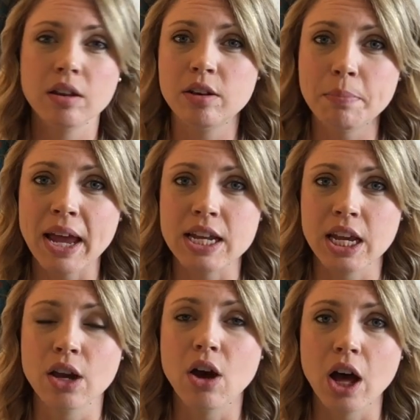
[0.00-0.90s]

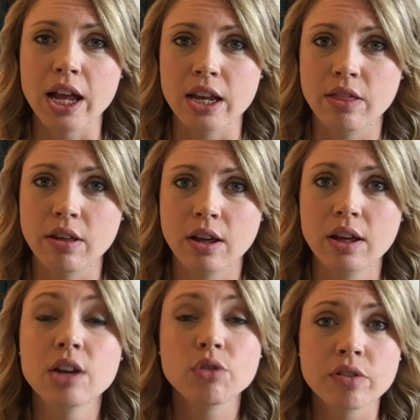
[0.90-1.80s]
depending on the
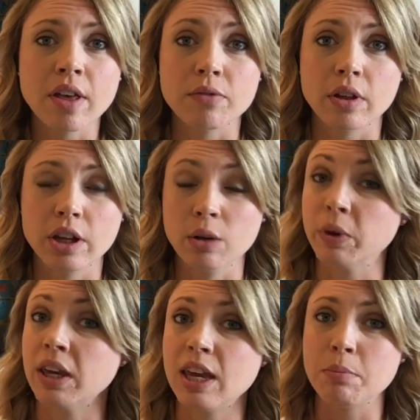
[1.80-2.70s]
interest level.
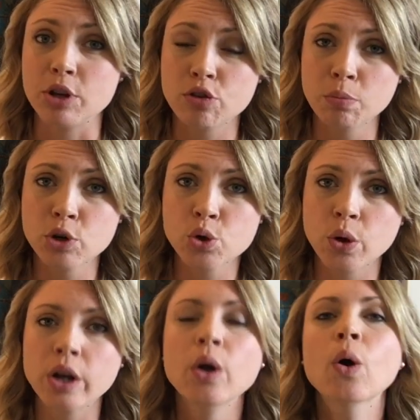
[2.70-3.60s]
We can keep it super
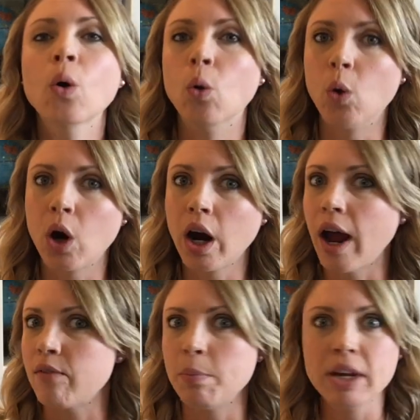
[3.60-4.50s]
short or
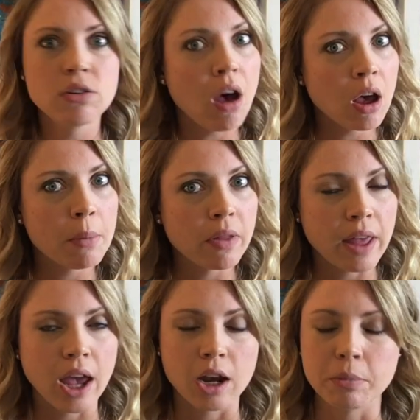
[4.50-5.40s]
have a big talk about
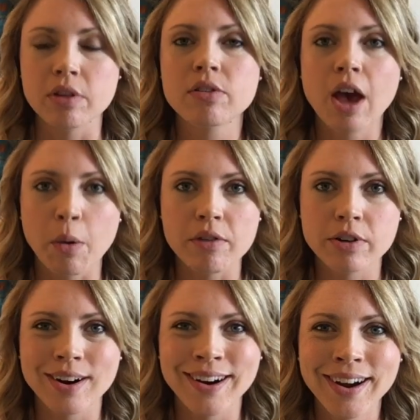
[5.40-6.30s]
the animals,
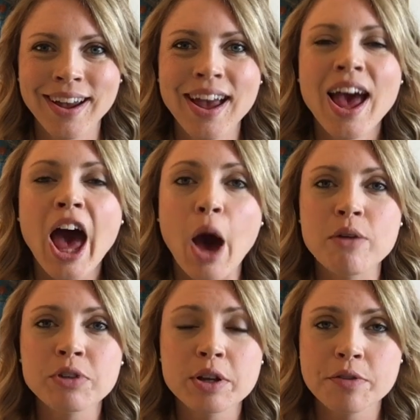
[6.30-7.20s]
however
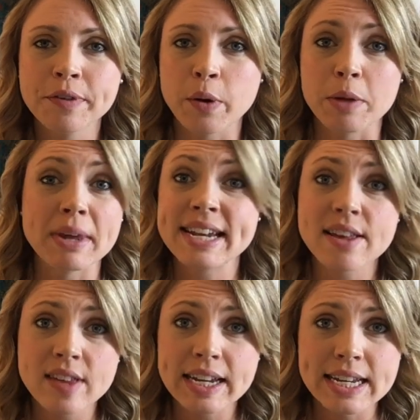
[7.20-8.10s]
it's flowing, but it
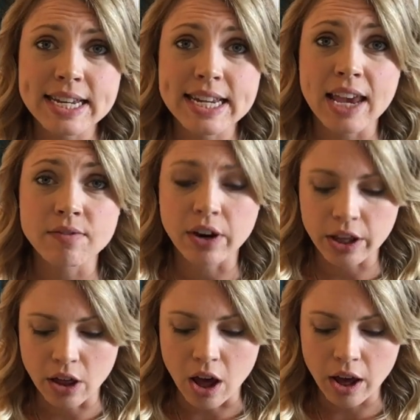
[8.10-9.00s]
doesn't need to take
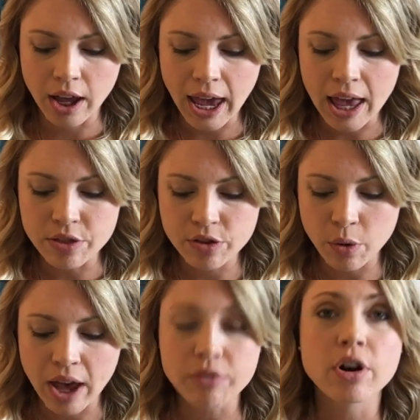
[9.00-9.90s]
very long. And
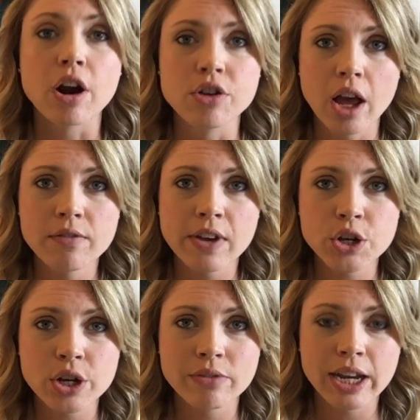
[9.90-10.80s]
so after our
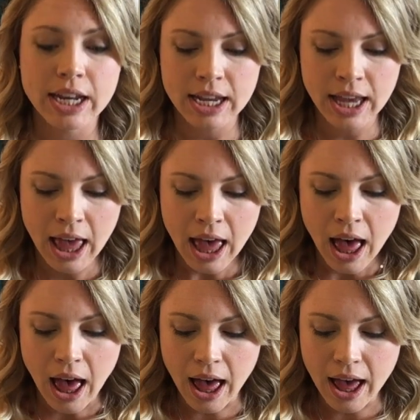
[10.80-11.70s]
nonfiction reading,
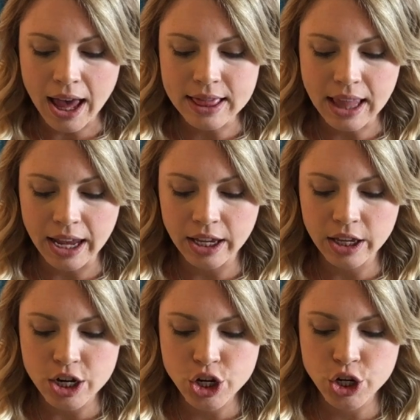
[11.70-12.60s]
I
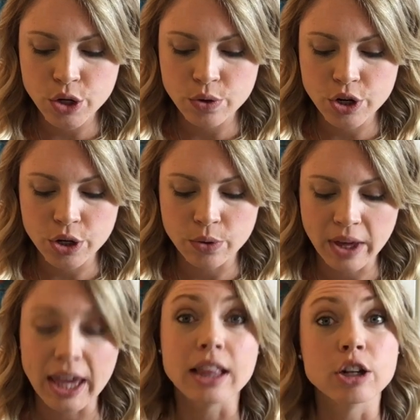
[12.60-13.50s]
like to do
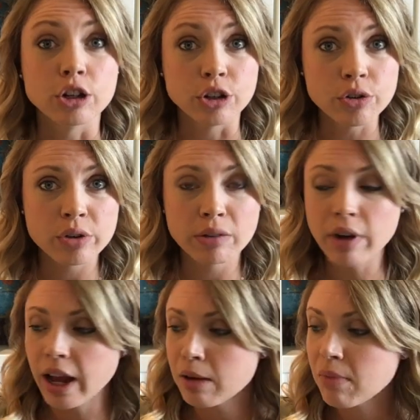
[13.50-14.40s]
a little nursery
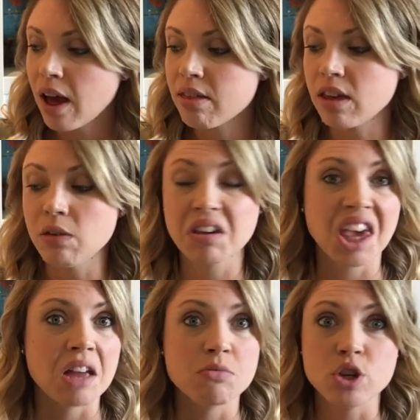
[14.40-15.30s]
rhyme. I think you could
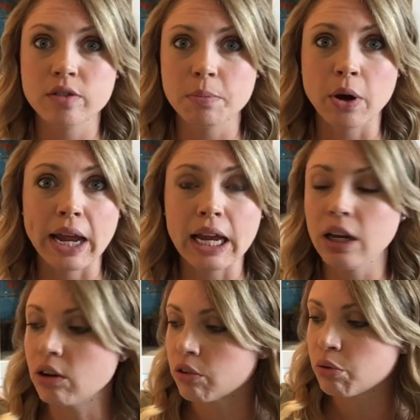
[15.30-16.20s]
get just about
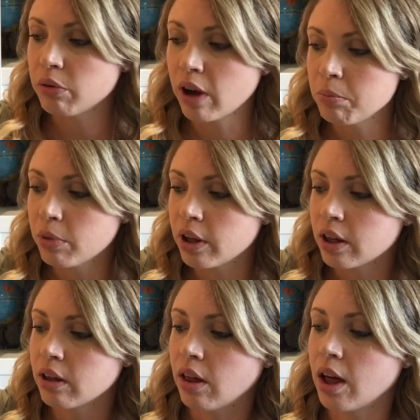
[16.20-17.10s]
any nursery rhyme
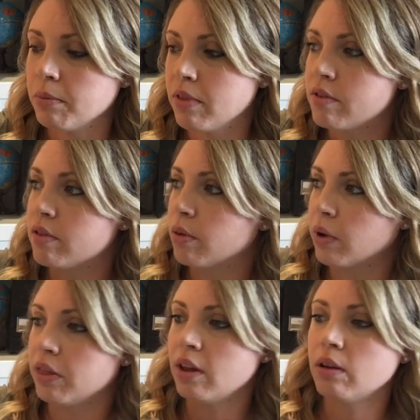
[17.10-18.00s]
book. This is the
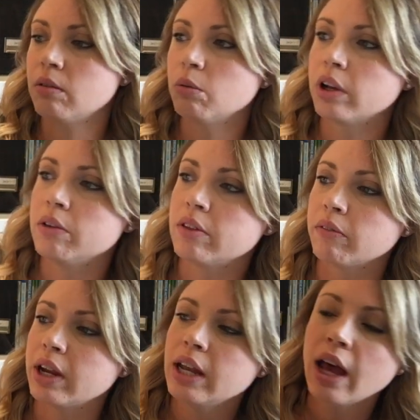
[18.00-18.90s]
one that we're using
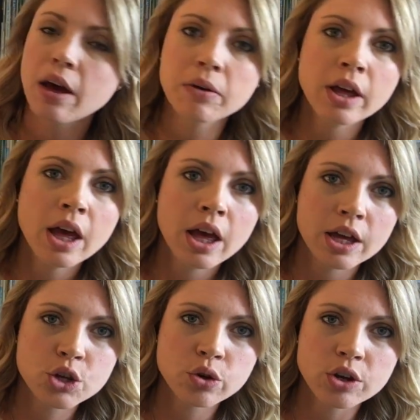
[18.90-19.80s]
right now,
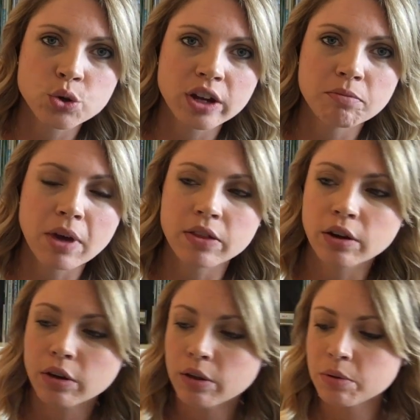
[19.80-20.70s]
Treasury of Mother
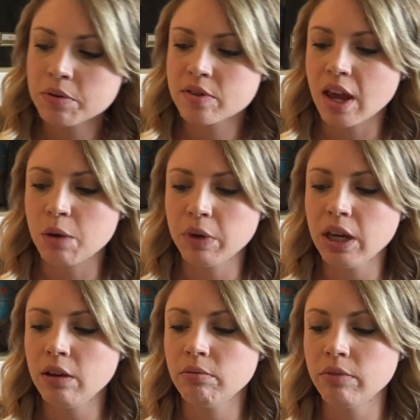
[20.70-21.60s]
Goose, and
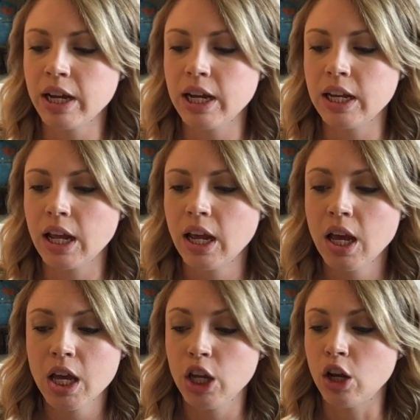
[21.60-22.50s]
we read,
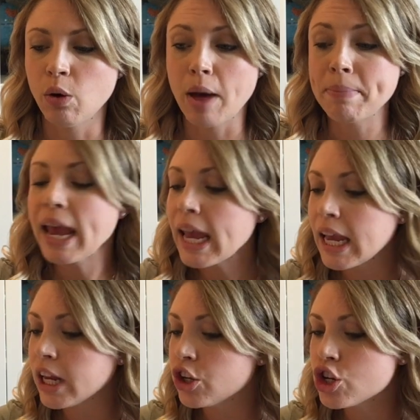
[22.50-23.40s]
a
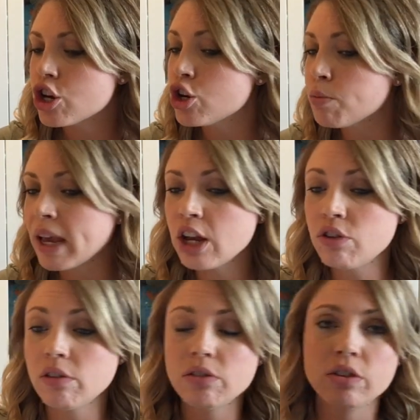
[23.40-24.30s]
page to 2
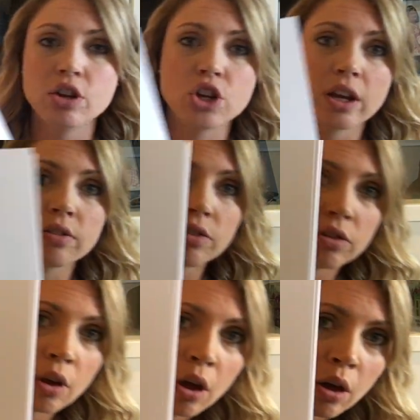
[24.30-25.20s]
pages to
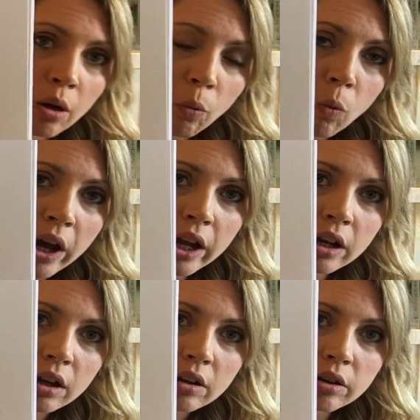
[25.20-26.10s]
just
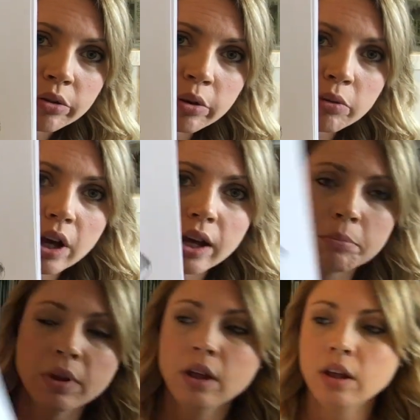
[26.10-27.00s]
one nursery rhyme,